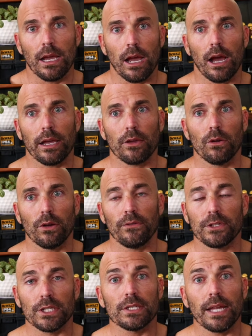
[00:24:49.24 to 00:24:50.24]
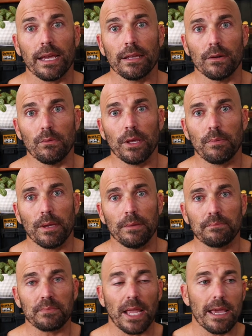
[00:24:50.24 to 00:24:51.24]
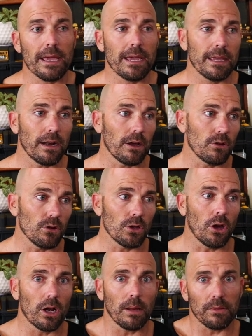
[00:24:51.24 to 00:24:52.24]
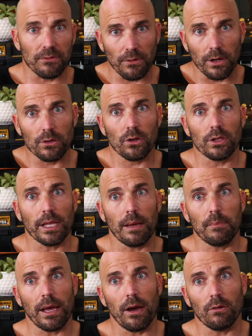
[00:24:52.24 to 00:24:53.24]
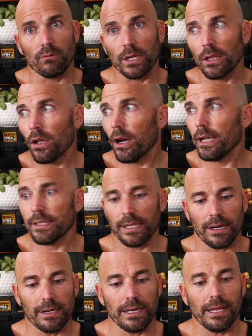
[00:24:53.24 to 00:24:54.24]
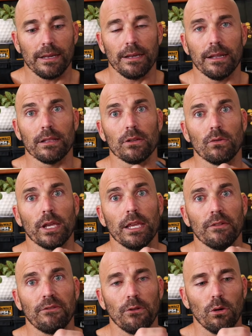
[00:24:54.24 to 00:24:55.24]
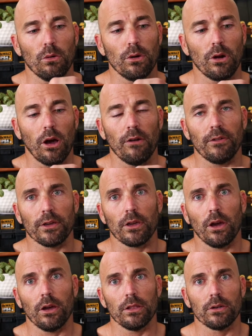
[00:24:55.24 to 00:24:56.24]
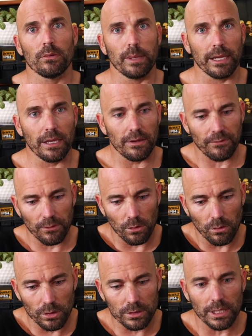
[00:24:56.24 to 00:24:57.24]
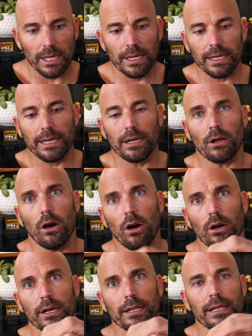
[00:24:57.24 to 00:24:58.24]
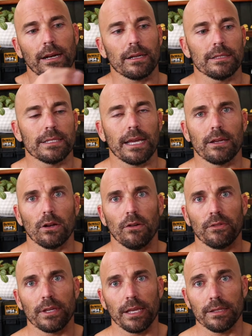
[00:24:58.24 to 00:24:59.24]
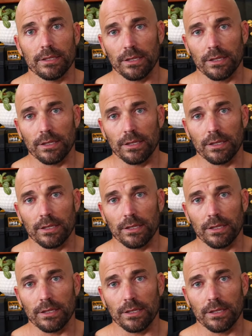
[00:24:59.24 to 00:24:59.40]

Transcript: I could have just taken it with me and I could have gone up the front, got that bow, realized that I needed a little hit forward, off I go, a little bit hit forward, get it on, and then I can take it off again.